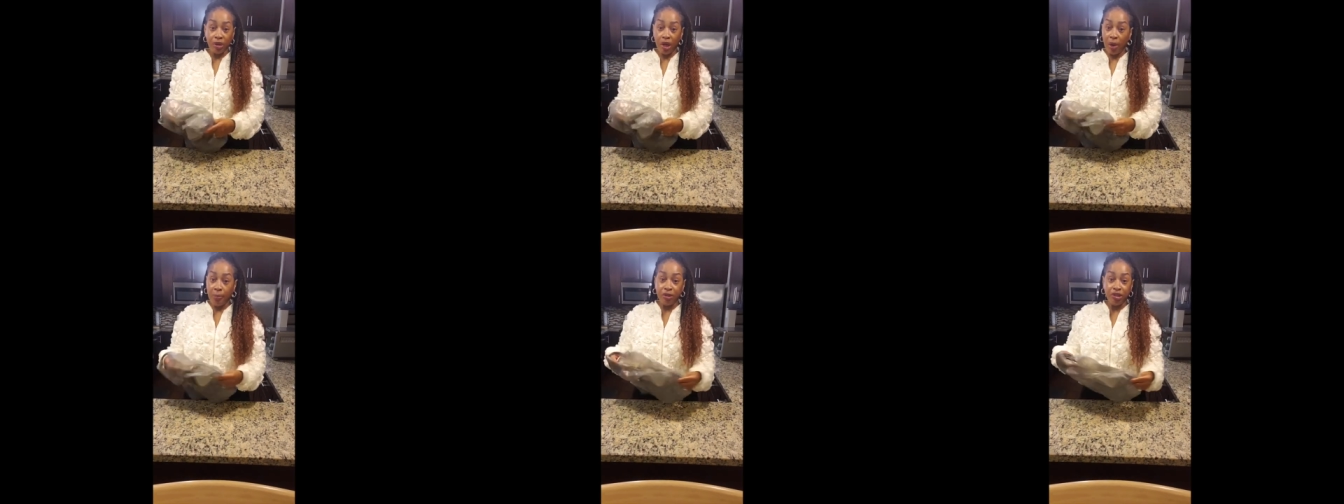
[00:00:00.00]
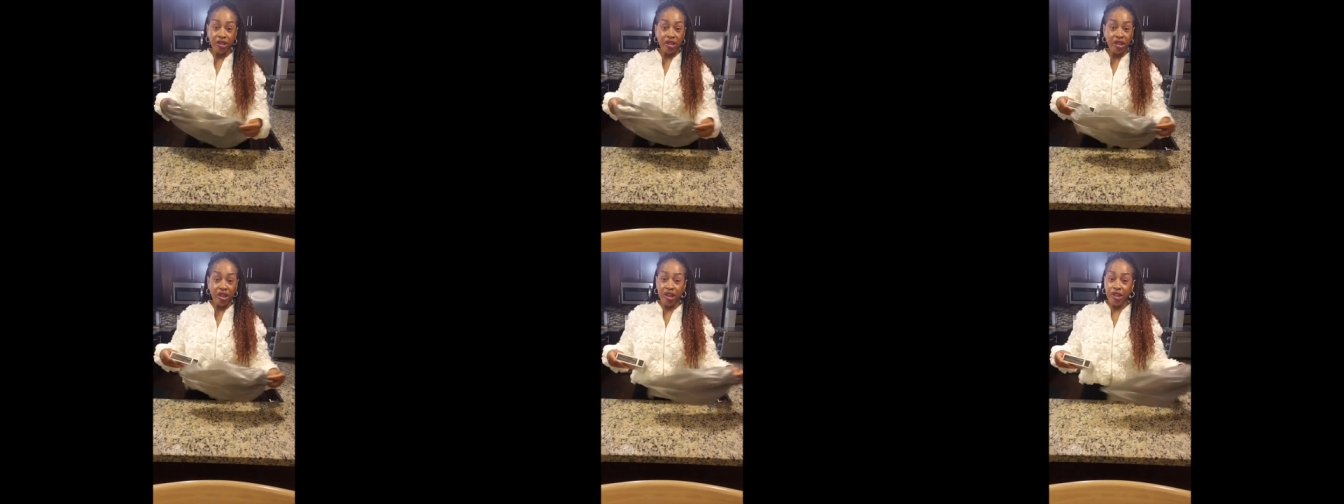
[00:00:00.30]
I'm
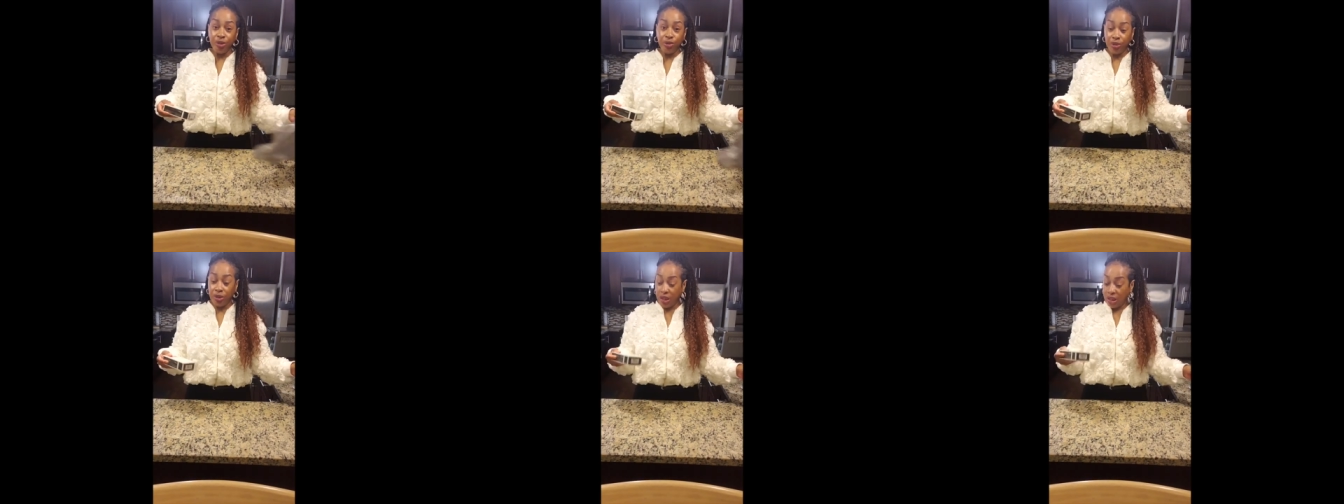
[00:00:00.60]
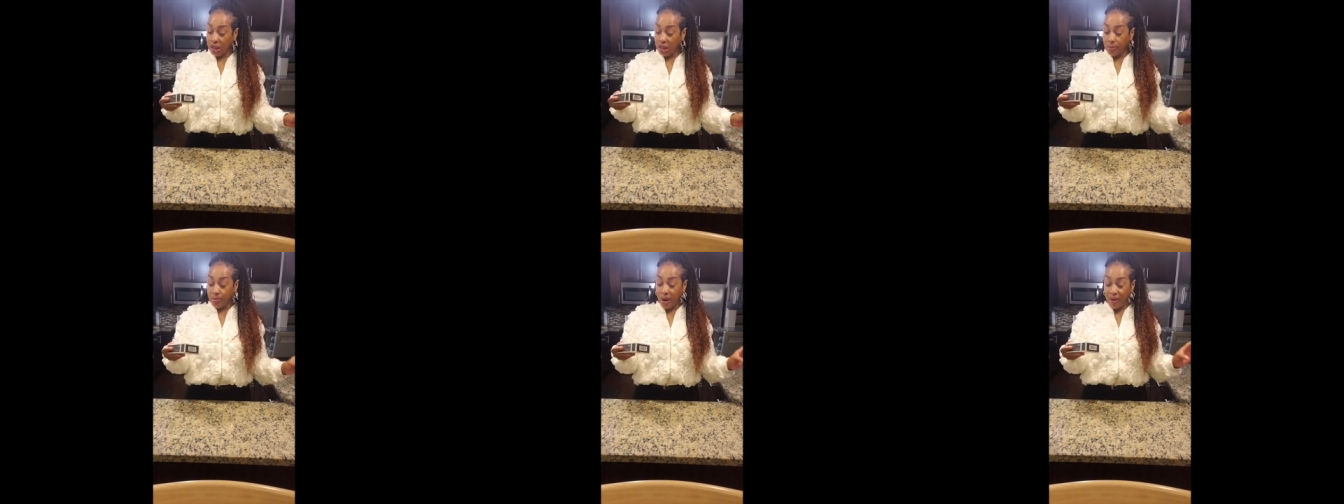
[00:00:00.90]
gonna tell you,
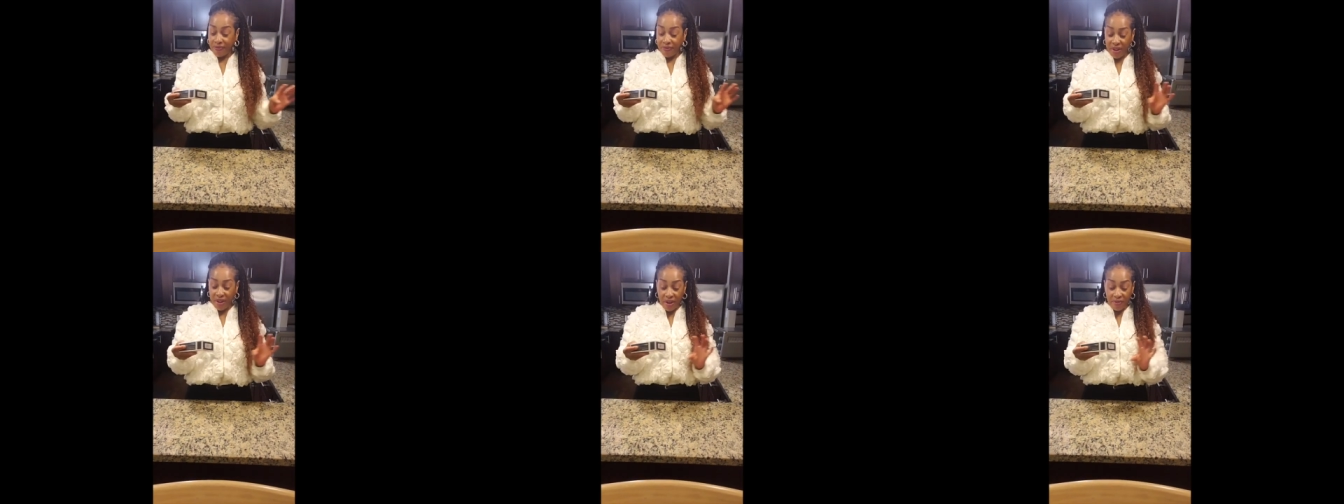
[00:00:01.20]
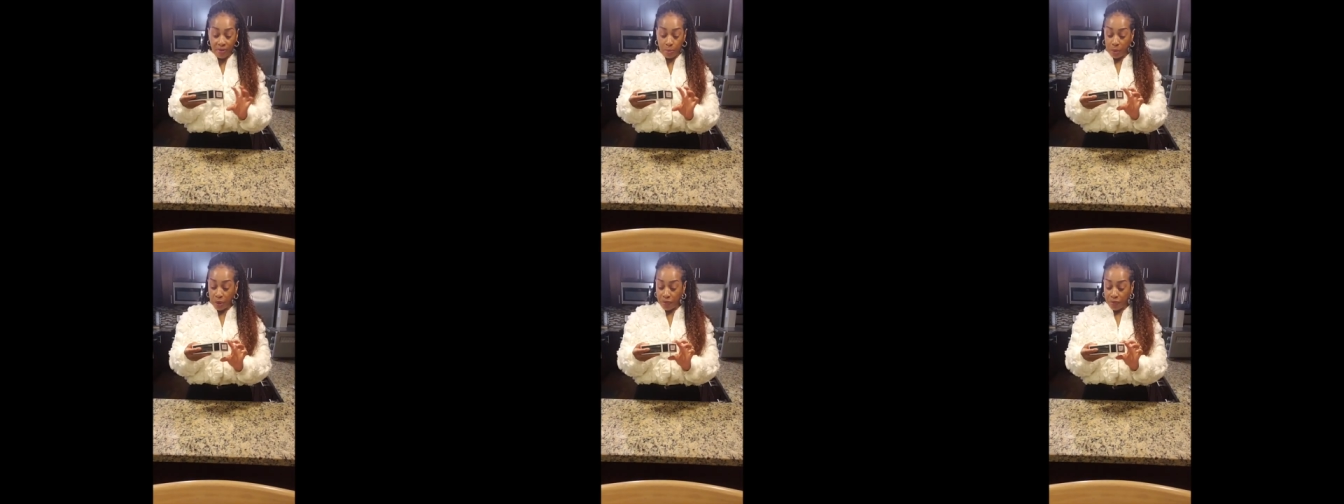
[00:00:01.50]
this is my
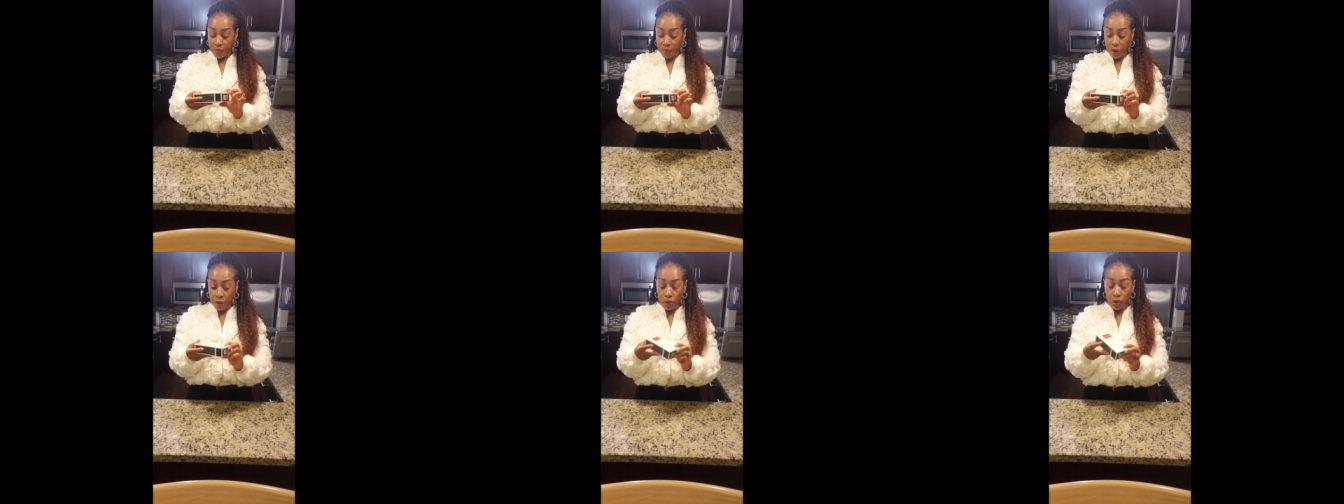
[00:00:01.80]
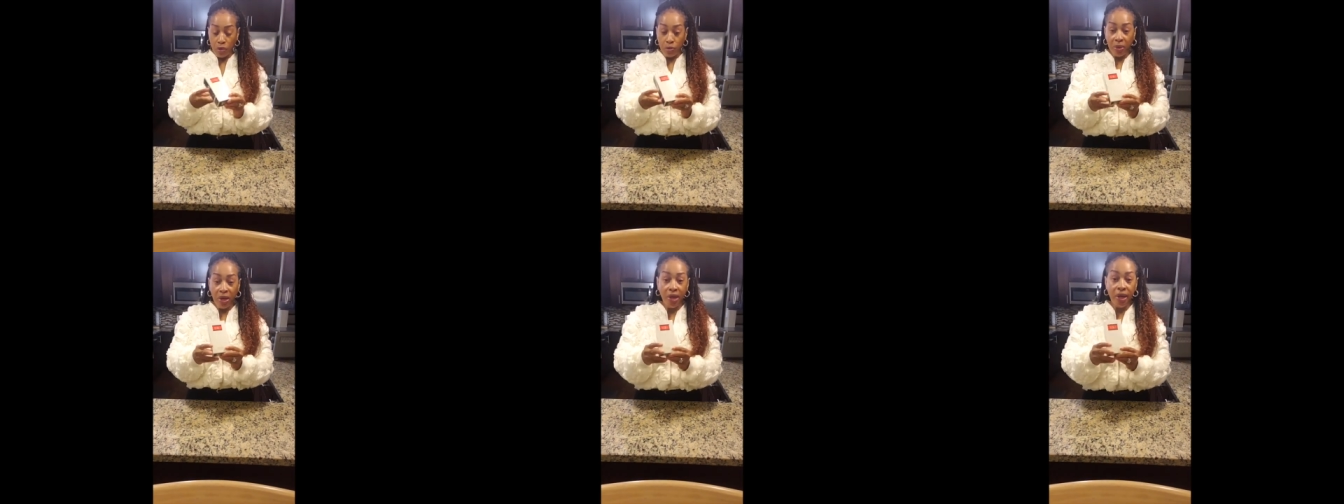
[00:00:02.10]
favorite
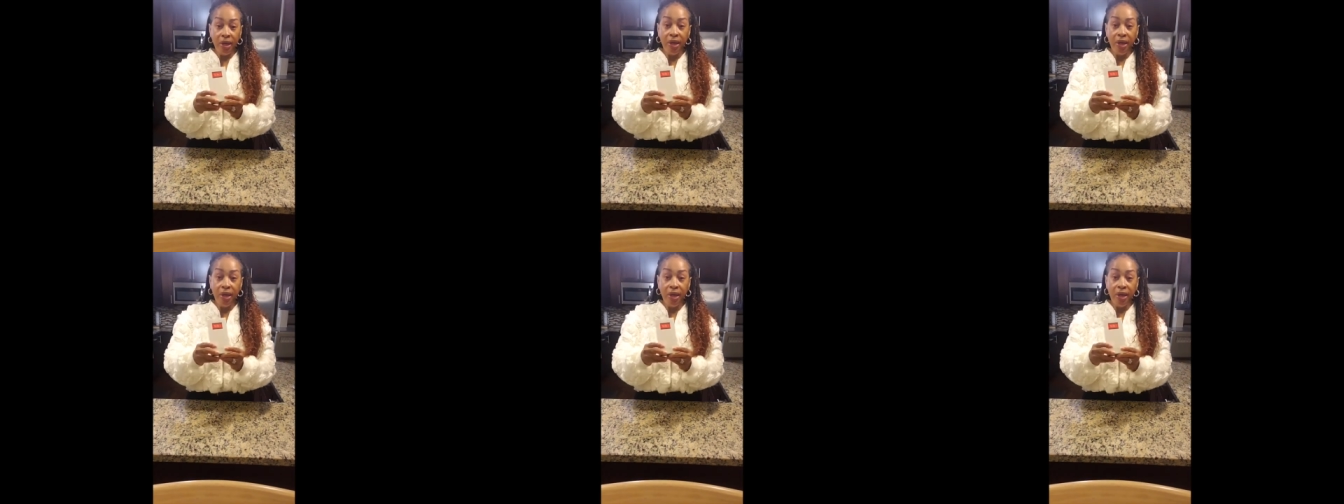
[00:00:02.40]
perfume,